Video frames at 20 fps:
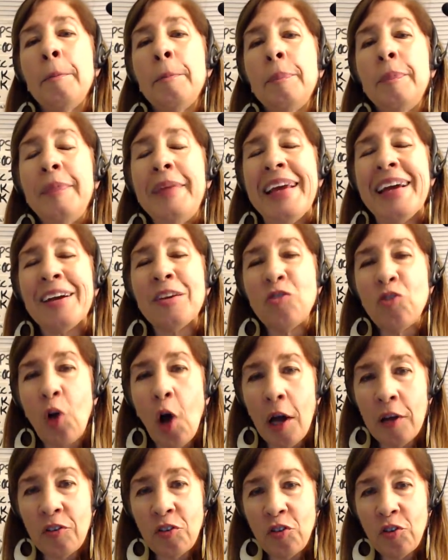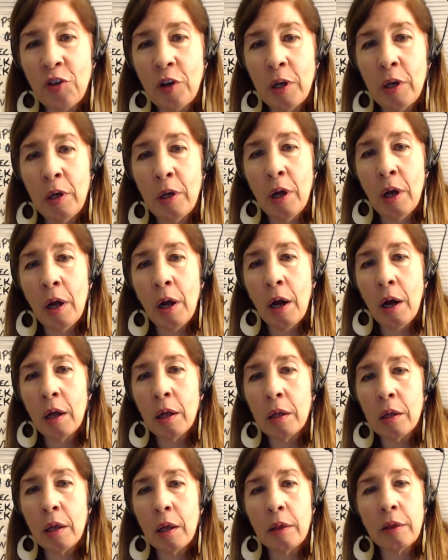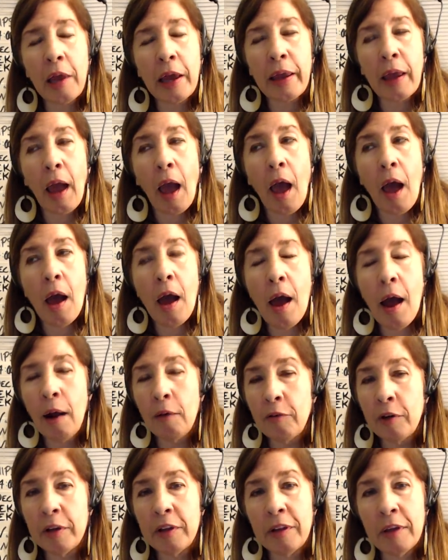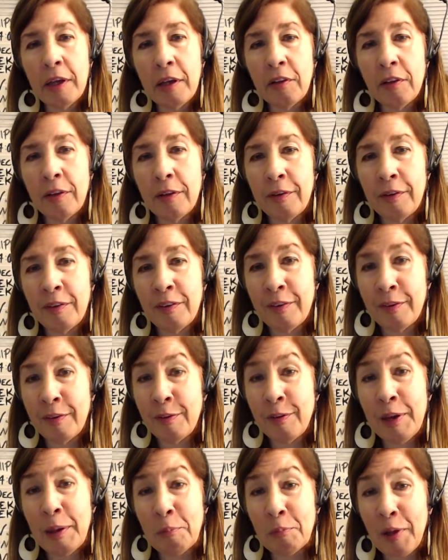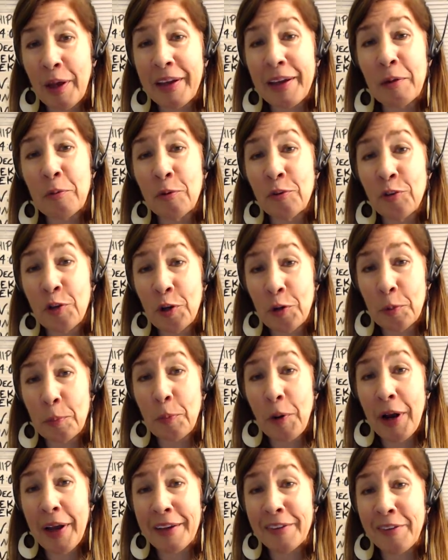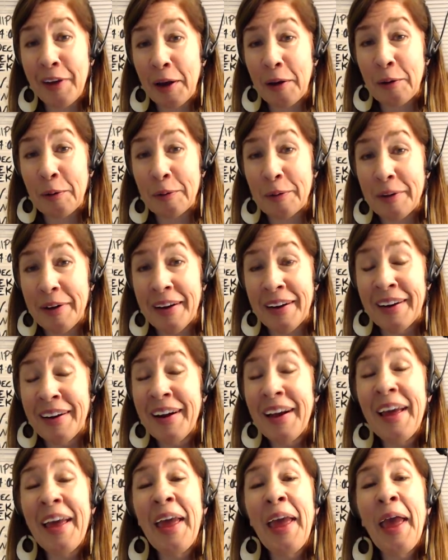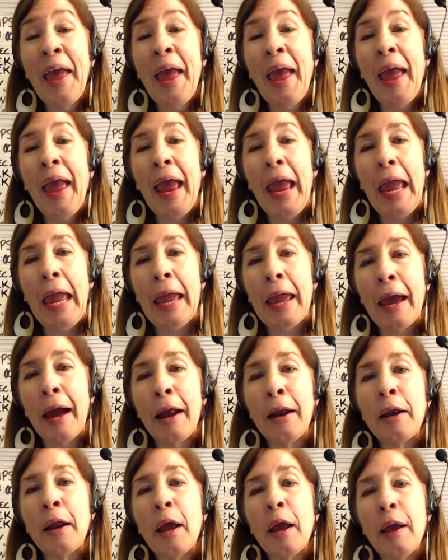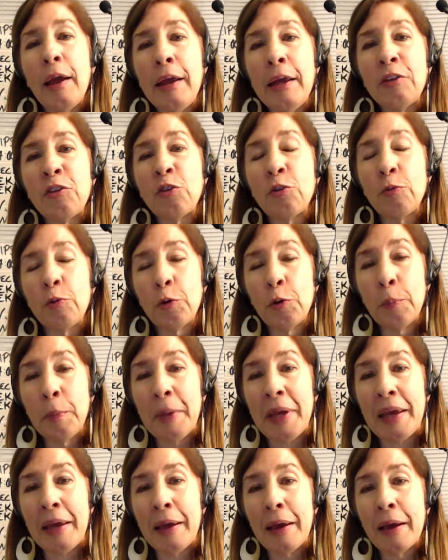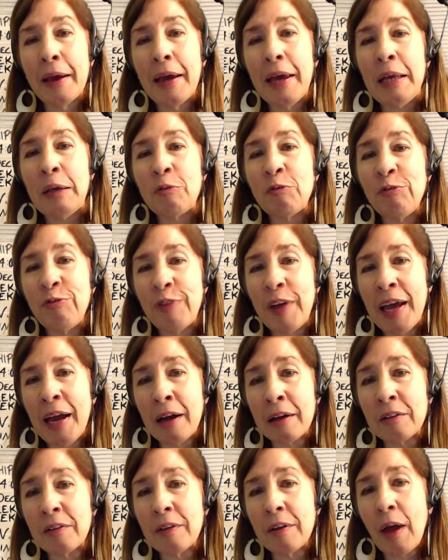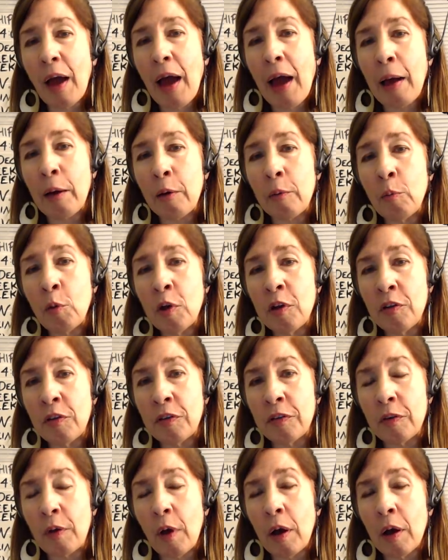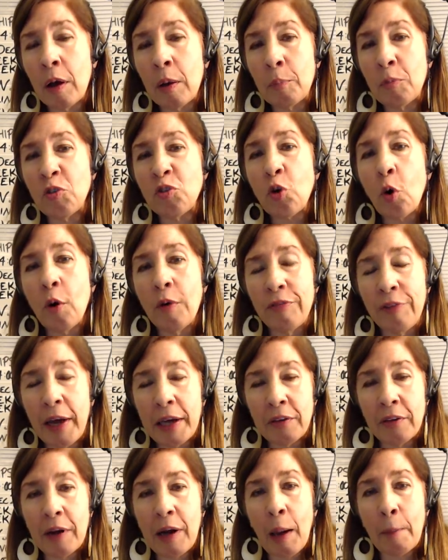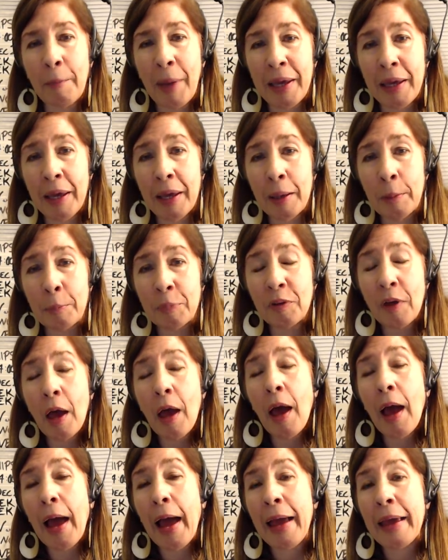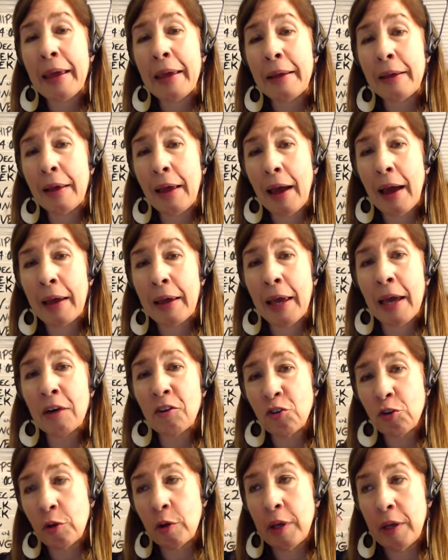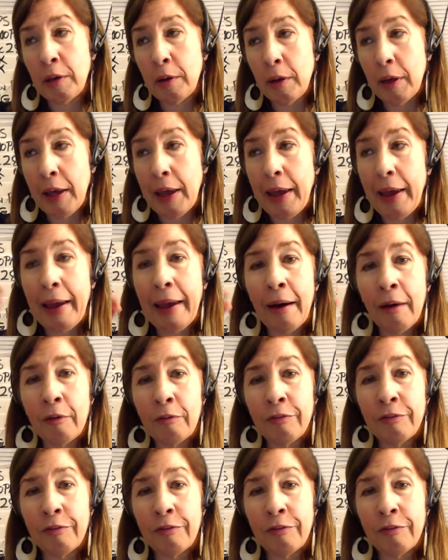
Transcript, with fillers: the exhaustion, like everything seemed like it was going to break down. And it threw me. In fact, I was um, so affected on my hips. I, I actually have